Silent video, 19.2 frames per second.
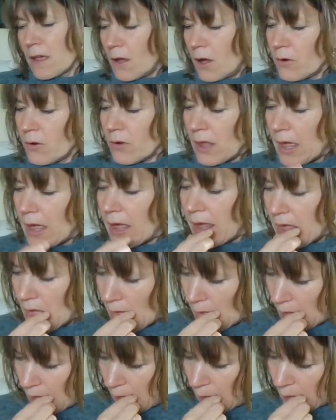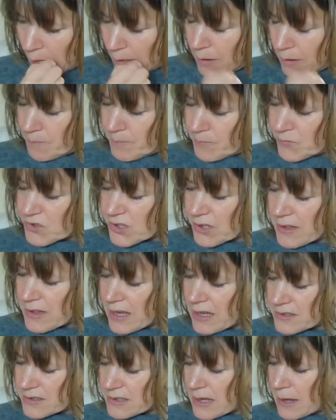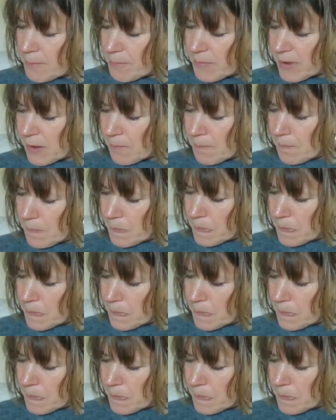Okay, so that's that bit.